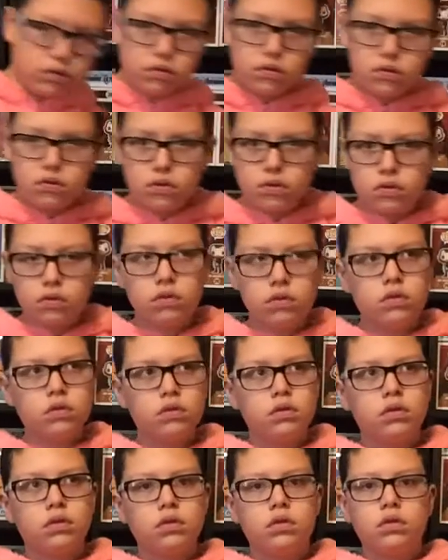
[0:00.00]

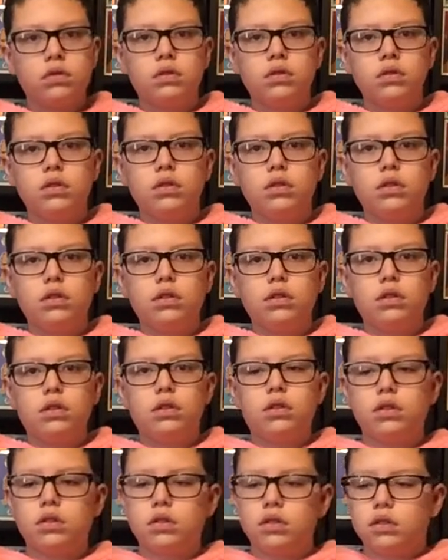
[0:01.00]

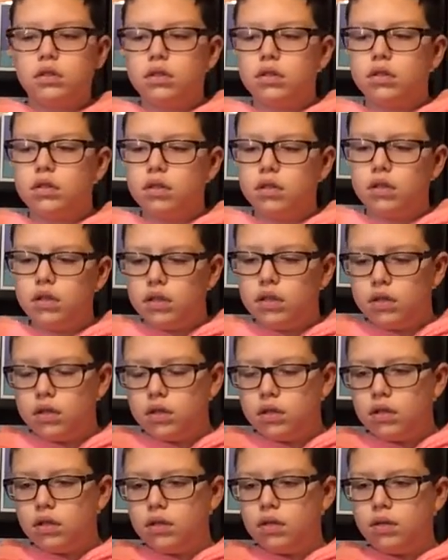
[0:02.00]

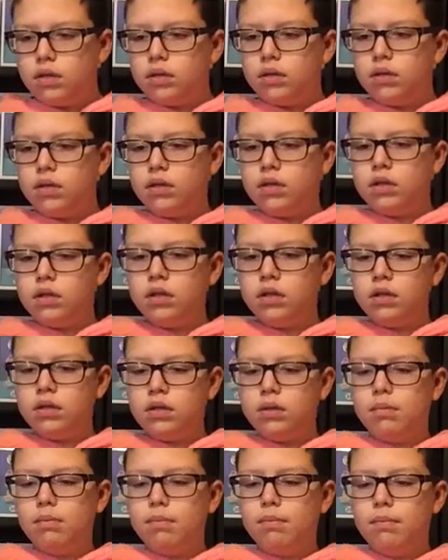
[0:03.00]

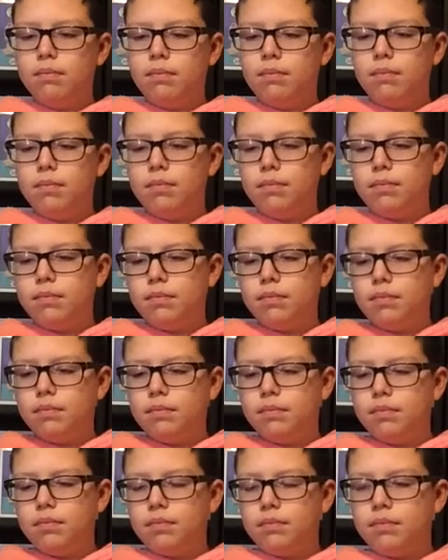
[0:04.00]
No words are spoken by the person on screen.